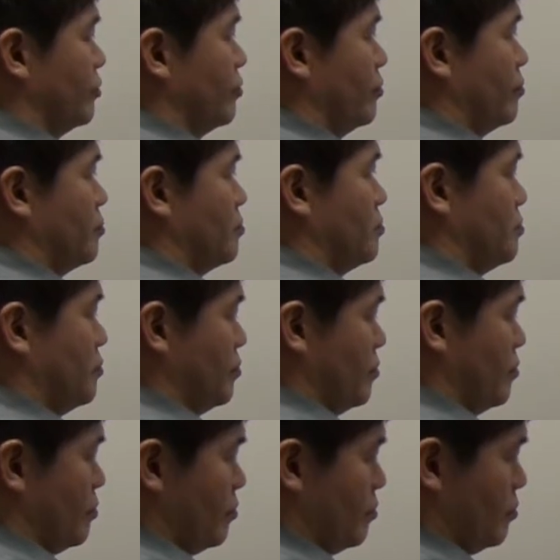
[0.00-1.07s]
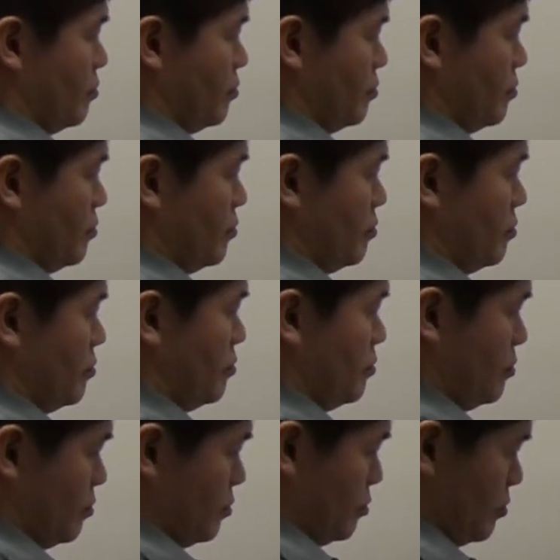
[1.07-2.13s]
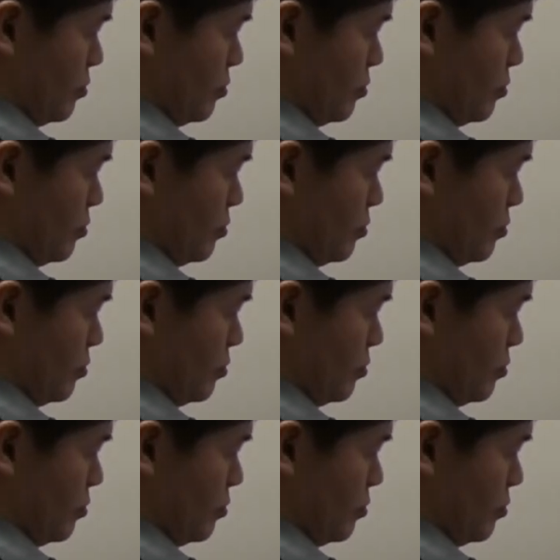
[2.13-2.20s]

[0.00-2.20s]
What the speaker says: Nobody speaks.